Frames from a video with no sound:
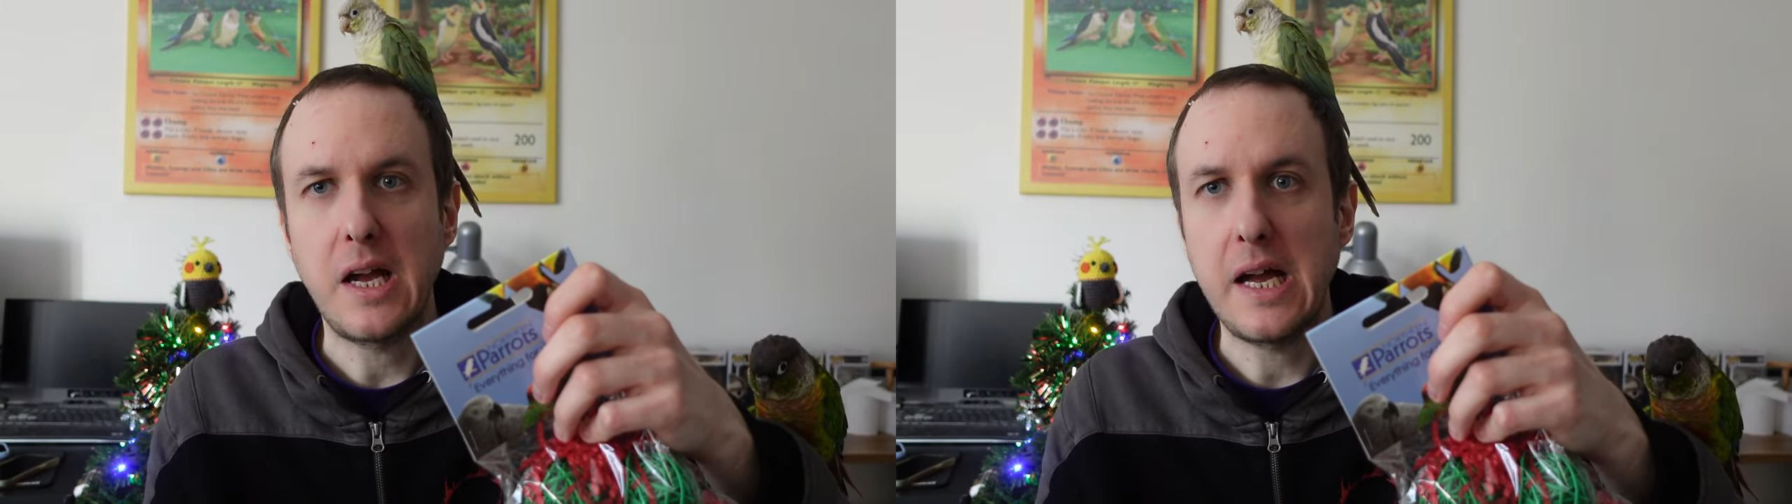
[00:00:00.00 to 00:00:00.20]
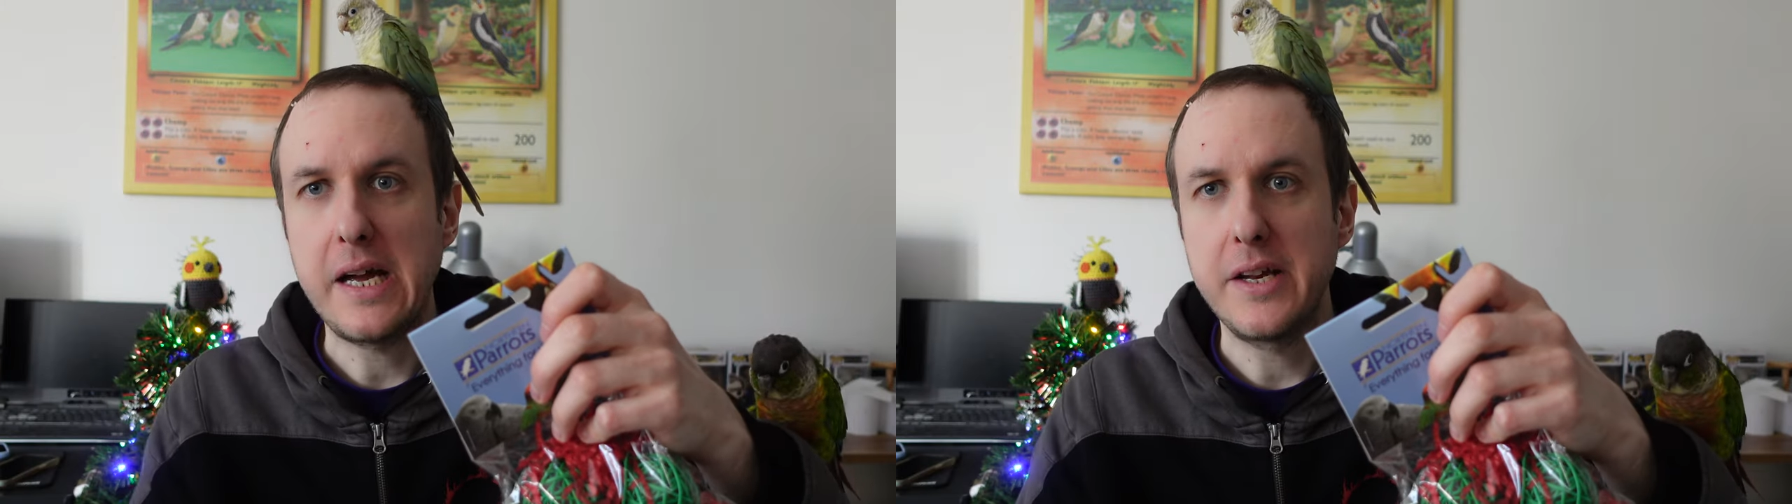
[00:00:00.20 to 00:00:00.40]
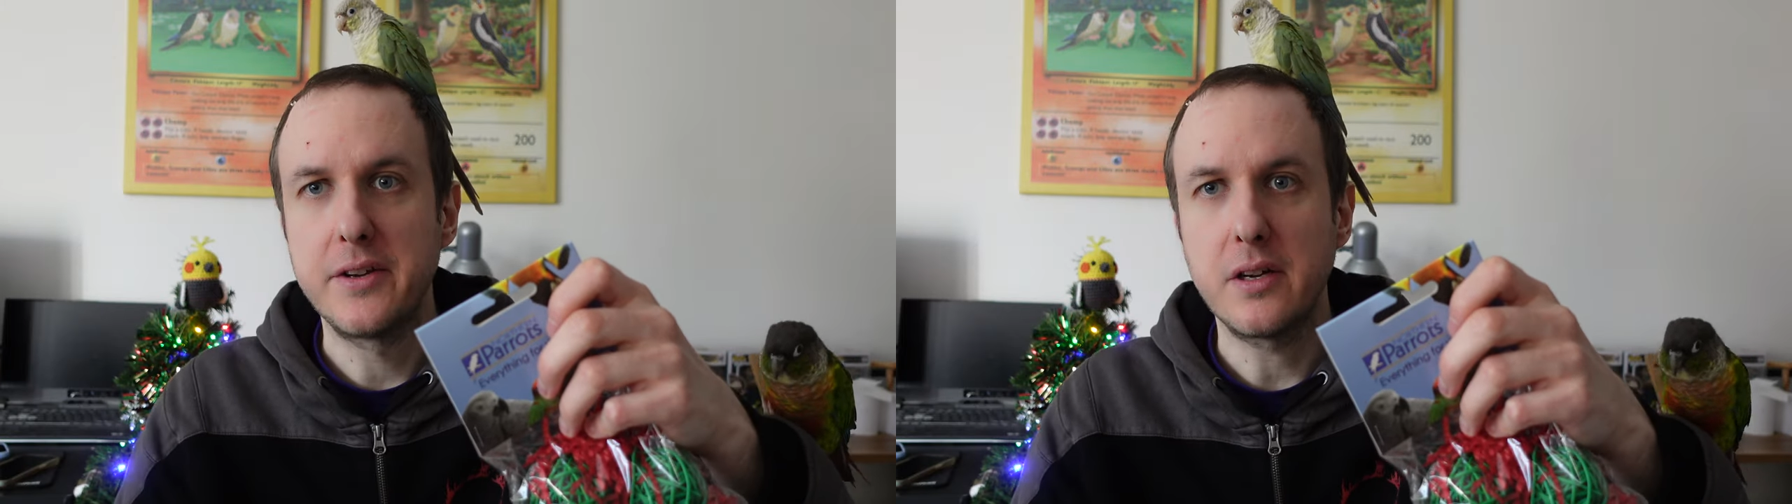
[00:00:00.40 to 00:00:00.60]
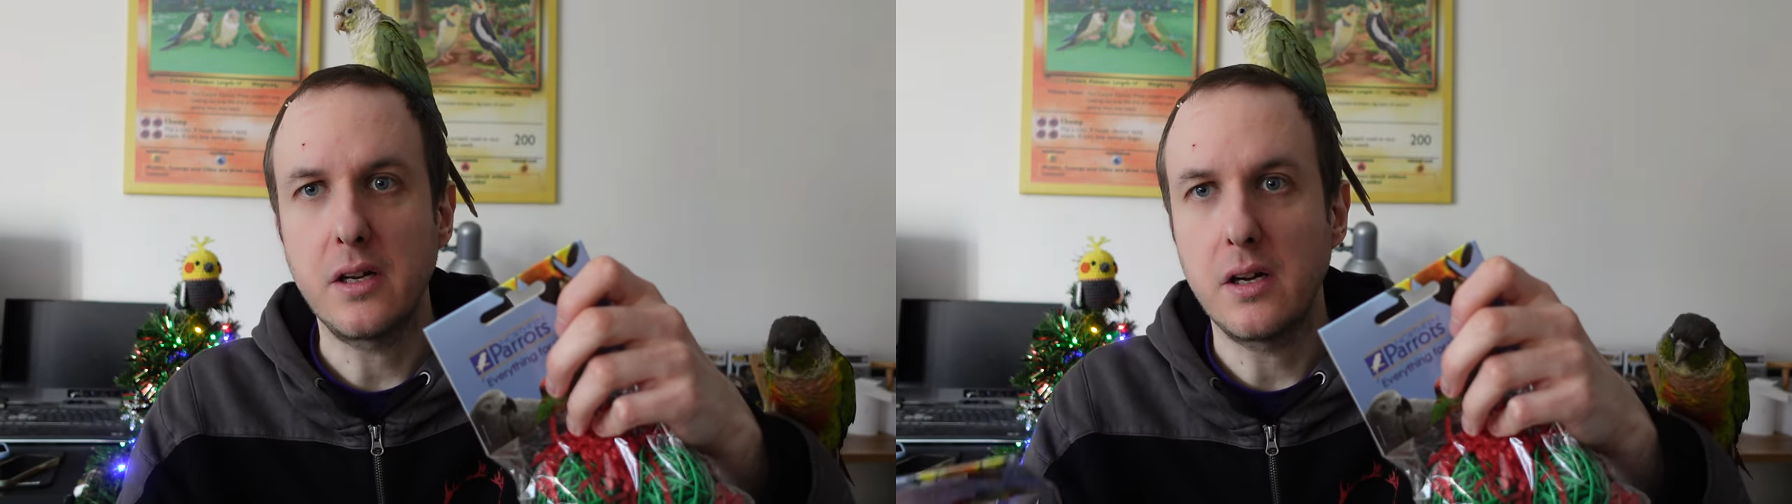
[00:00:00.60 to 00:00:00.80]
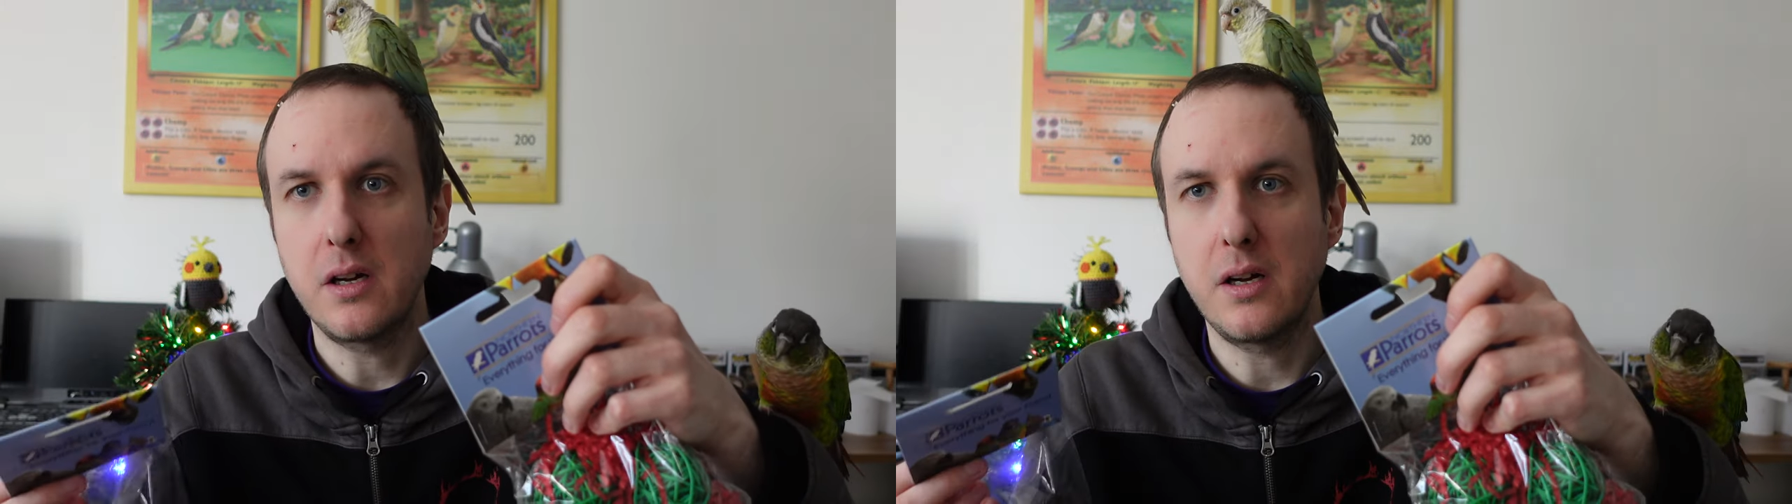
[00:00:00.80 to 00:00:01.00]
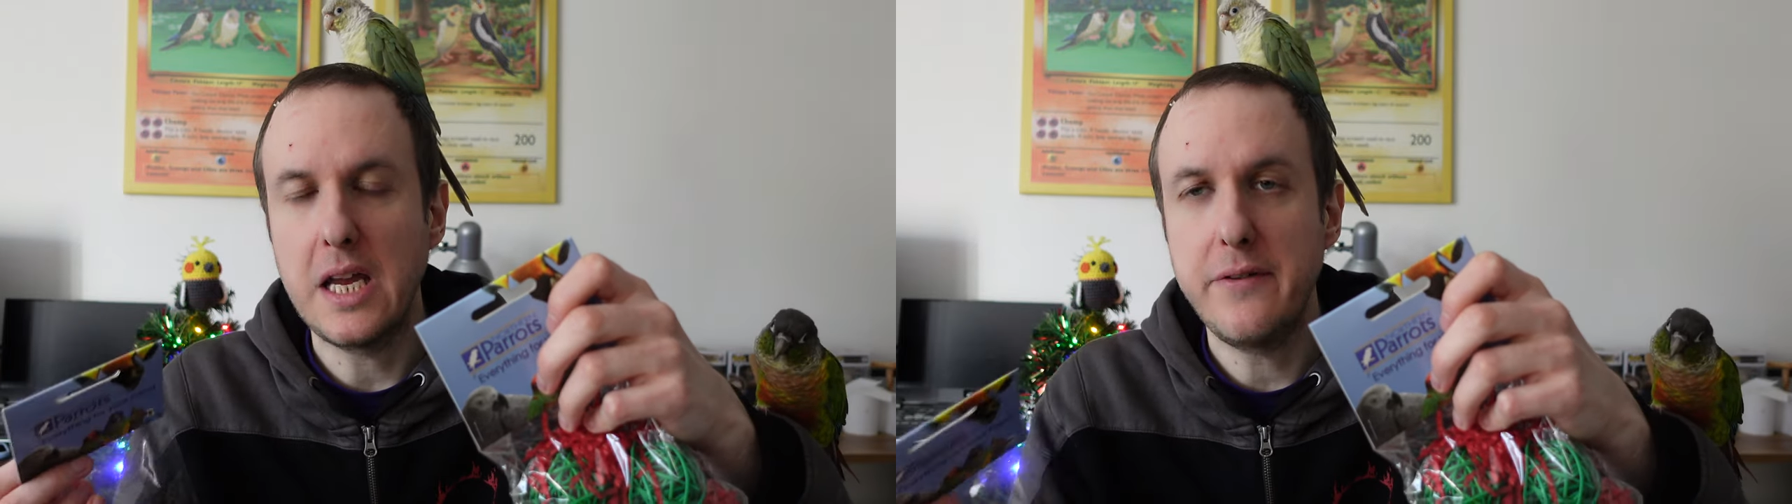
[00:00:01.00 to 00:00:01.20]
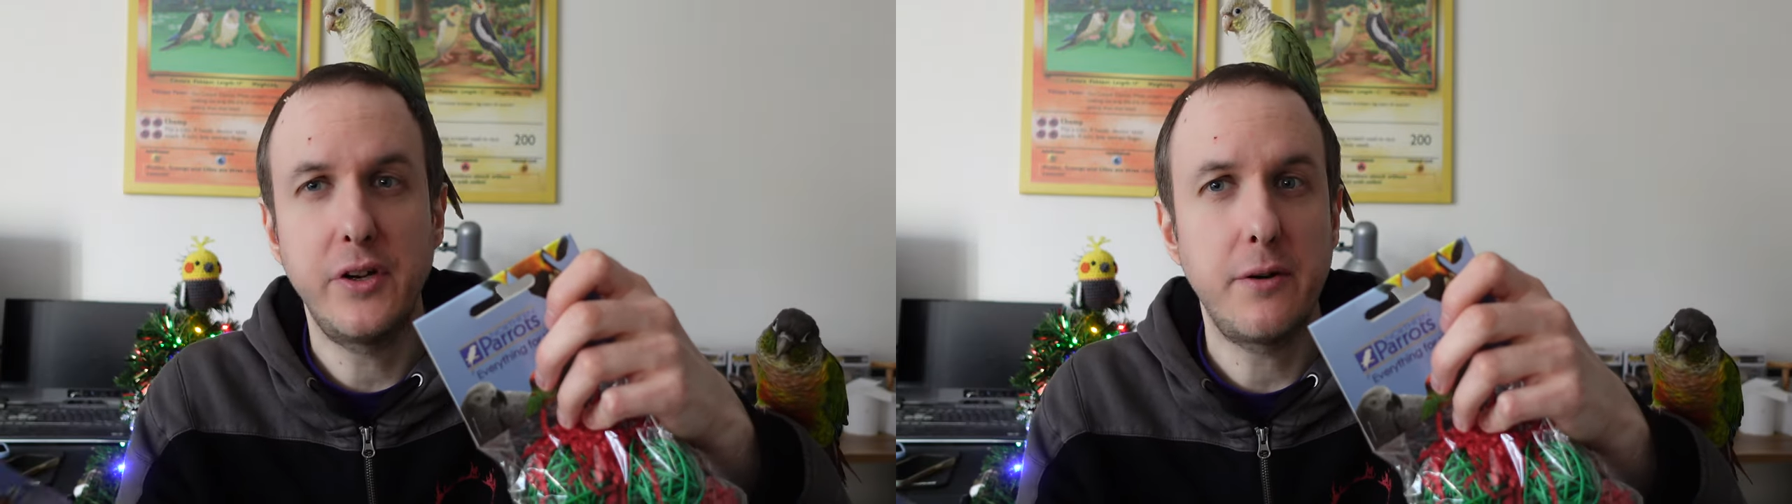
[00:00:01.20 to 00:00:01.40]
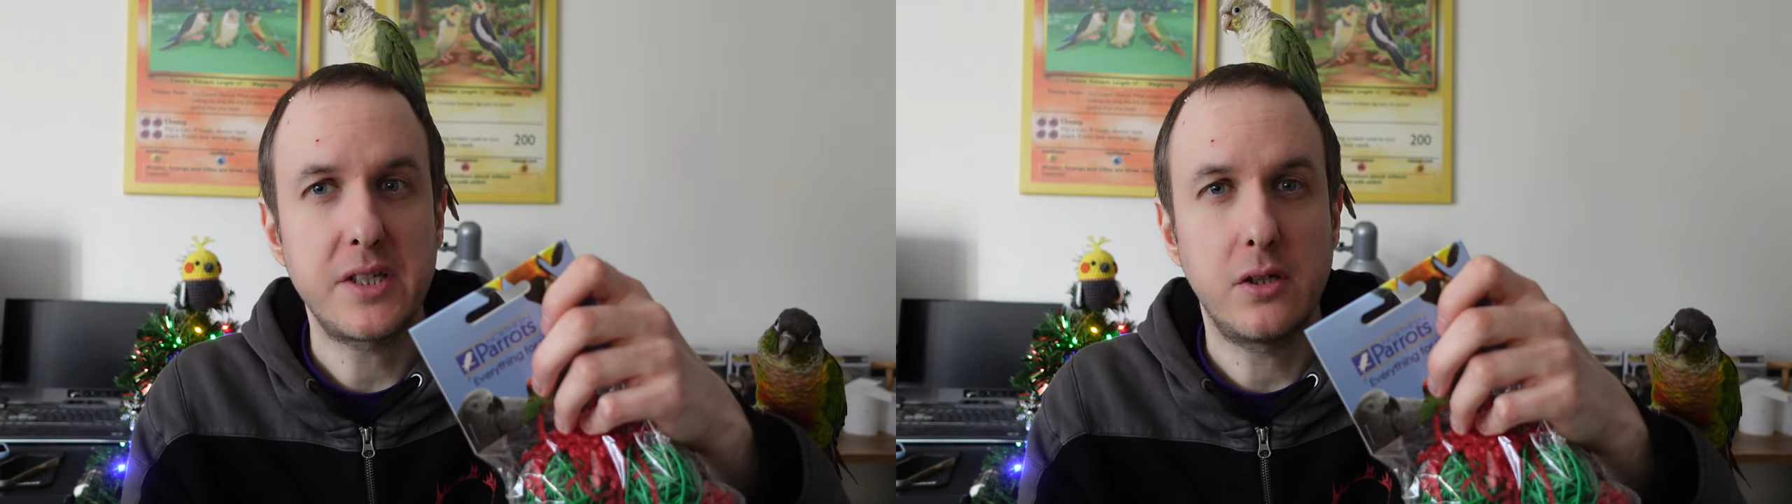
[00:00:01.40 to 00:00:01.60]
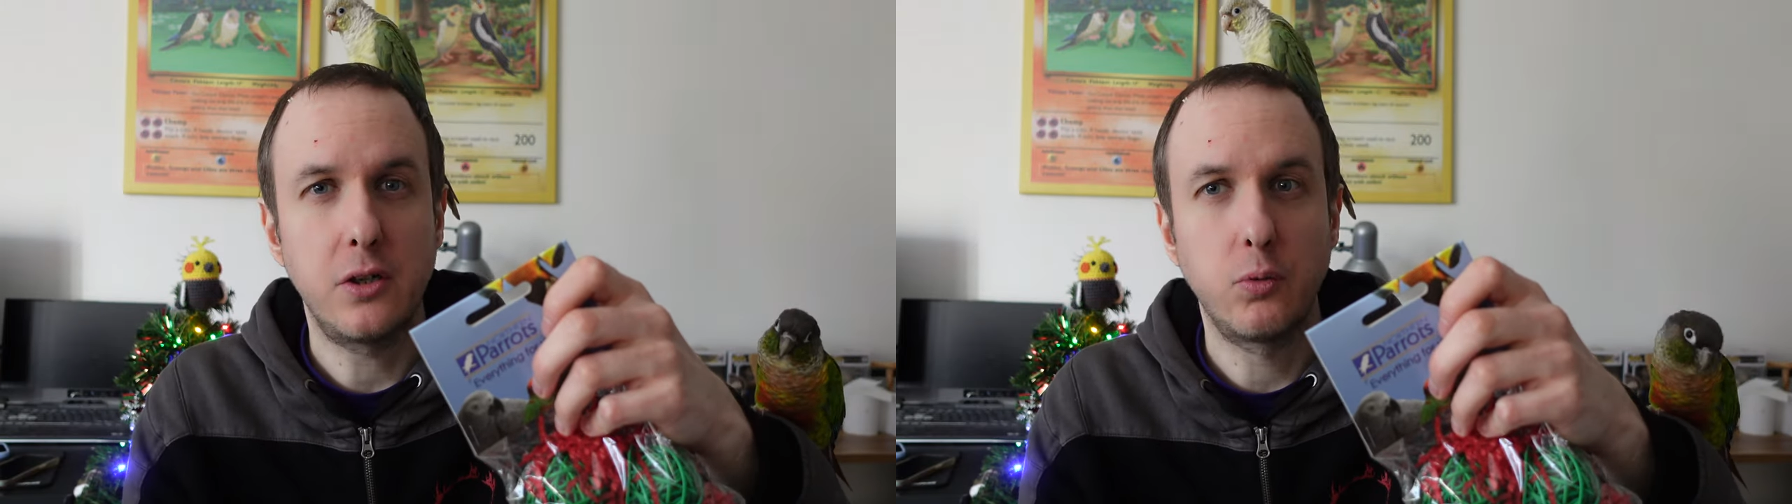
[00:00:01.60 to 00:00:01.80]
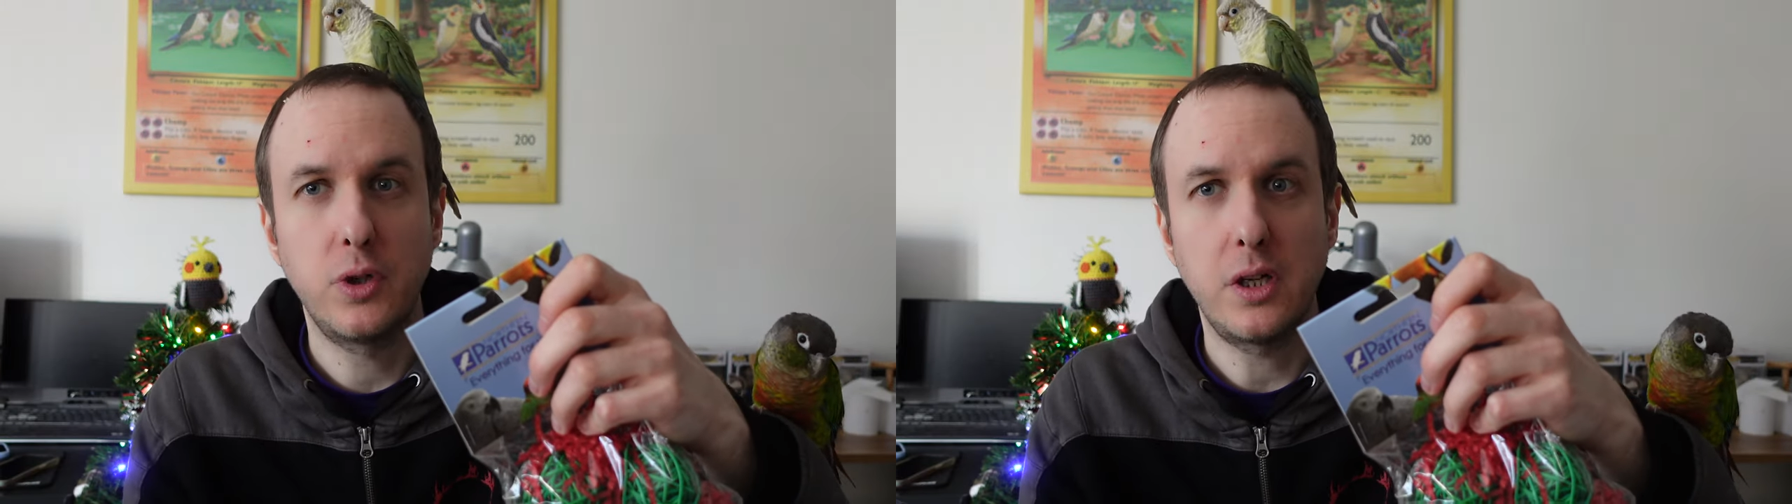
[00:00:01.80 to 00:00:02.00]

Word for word: And even though it's hardwood,